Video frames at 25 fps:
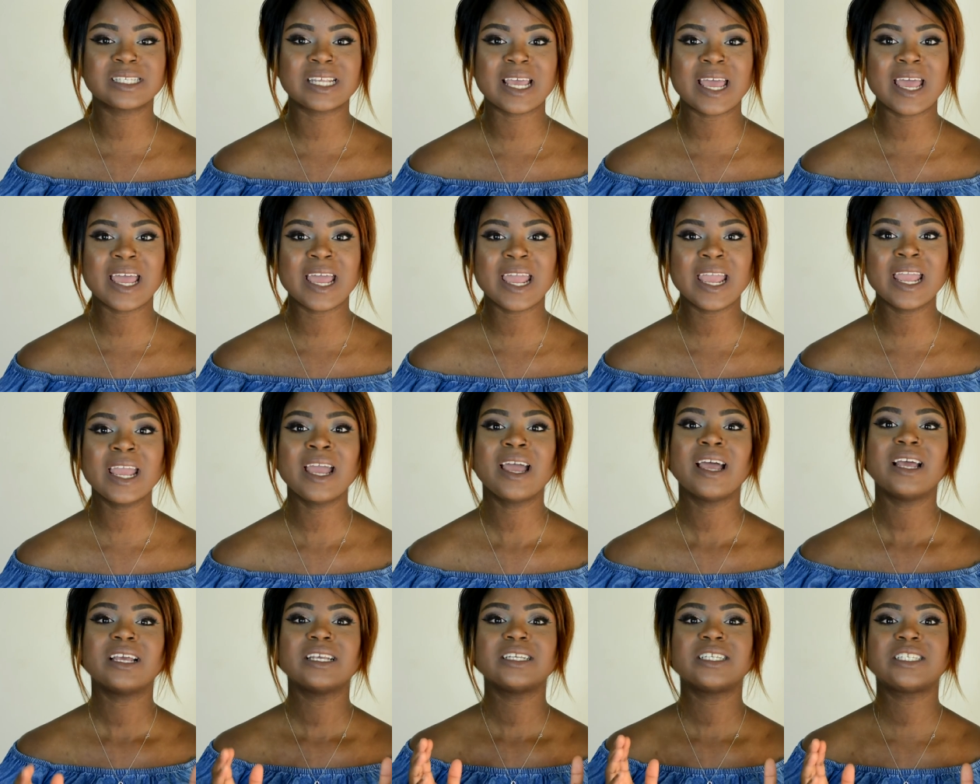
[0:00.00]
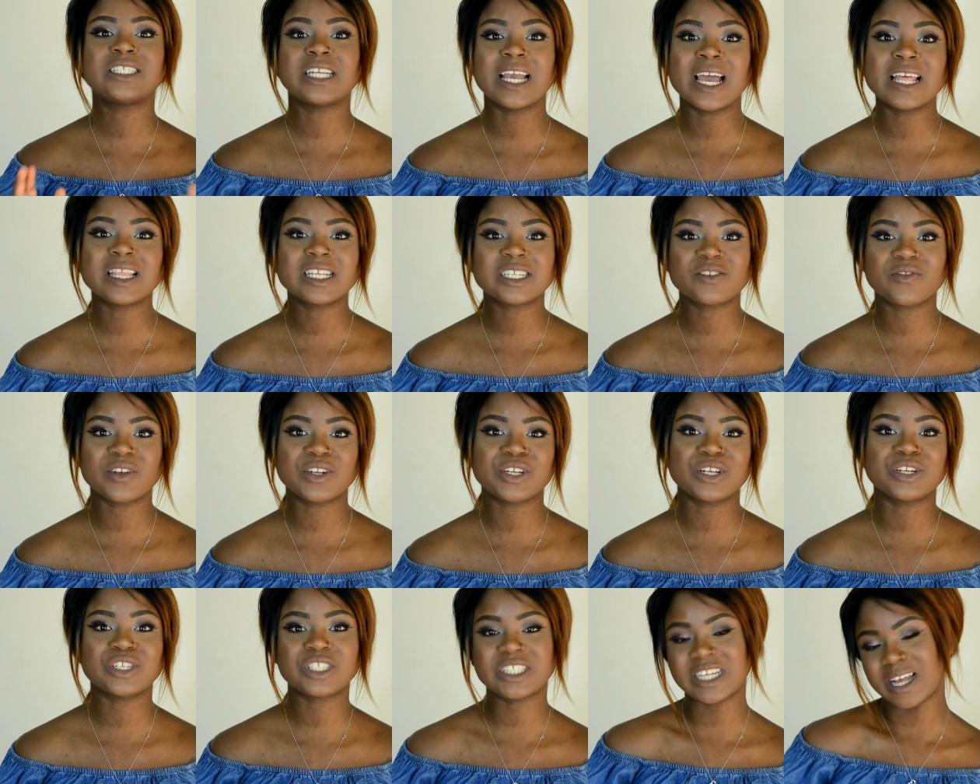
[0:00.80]
say, share this
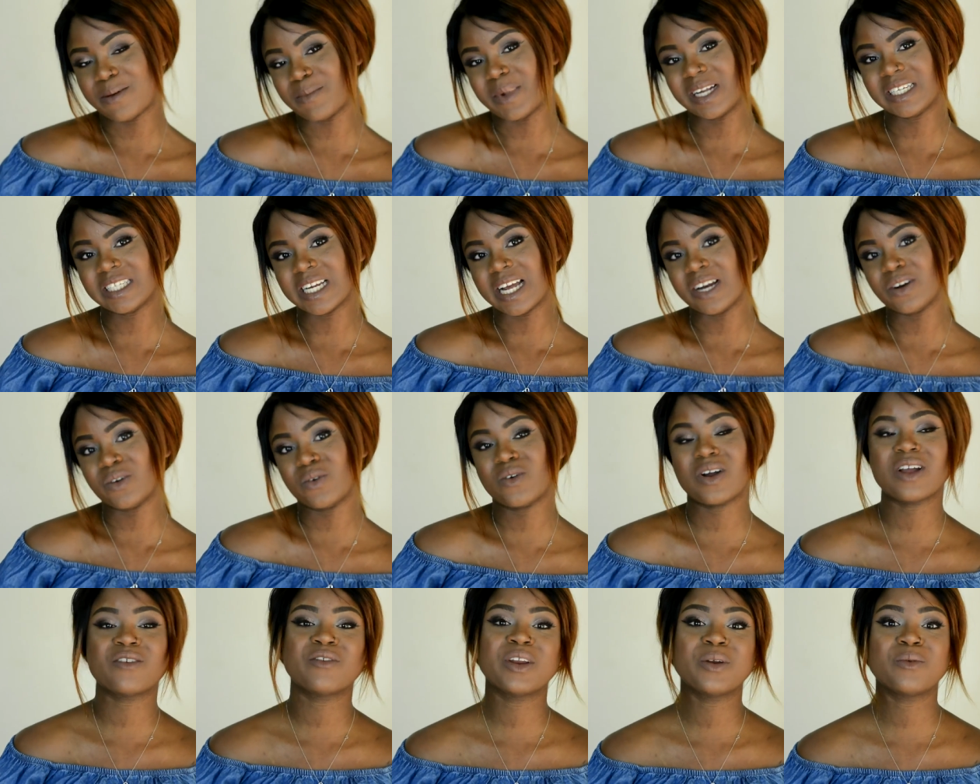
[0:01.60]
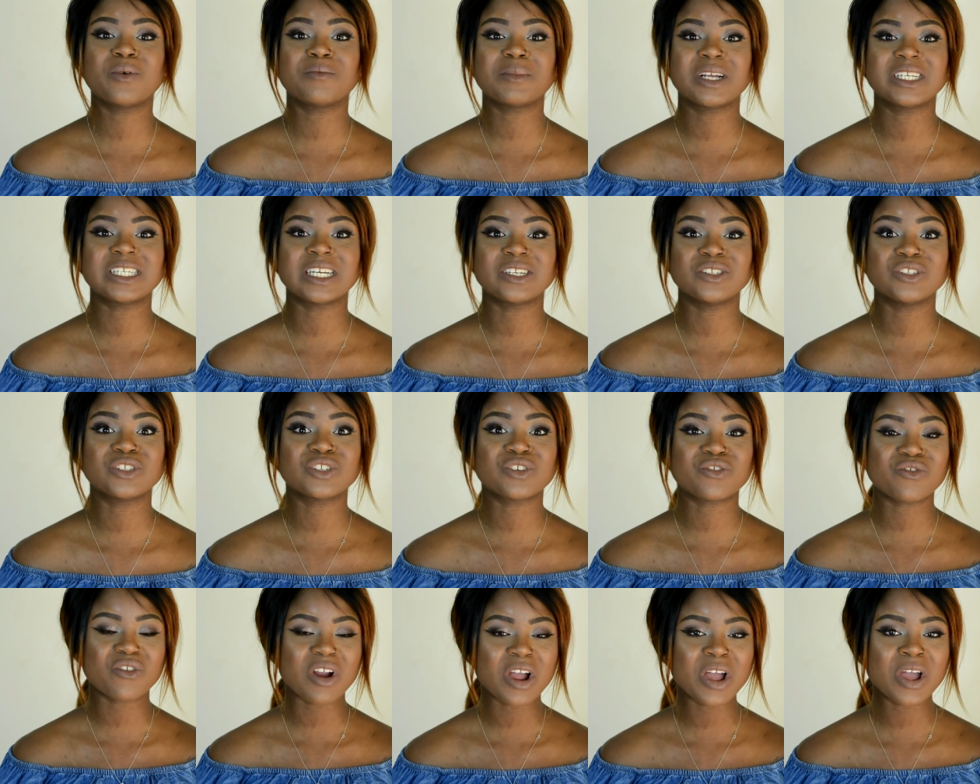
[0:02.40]
video, share my channel. I really want my channel
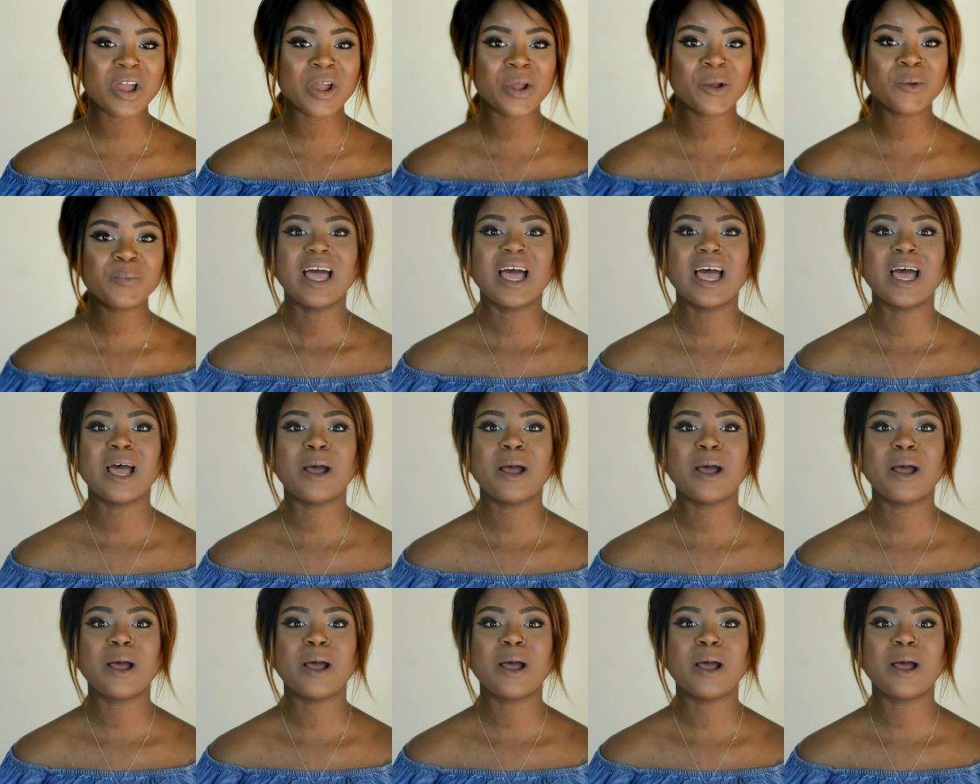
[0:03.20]
to grow.